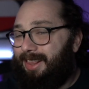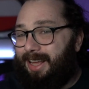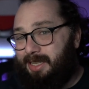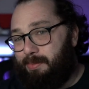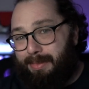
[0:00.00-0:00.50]

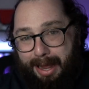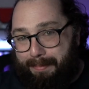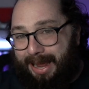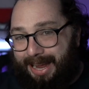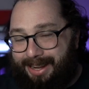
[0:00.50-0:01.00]
That's my
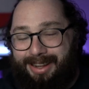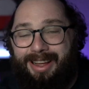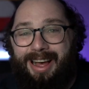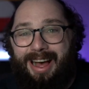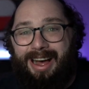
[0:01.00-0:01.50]
bad.
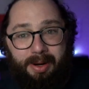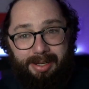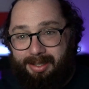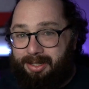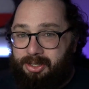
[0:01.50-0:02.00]
So
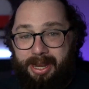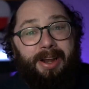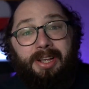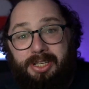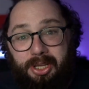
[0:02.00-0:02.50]

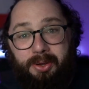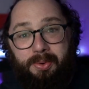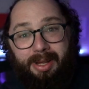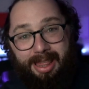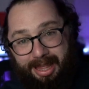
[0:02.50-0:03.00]
shout out to
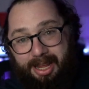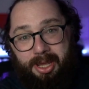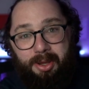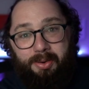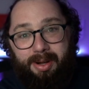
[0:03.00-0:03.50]
you.
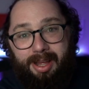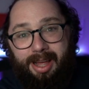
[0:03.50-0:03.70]
Thank you.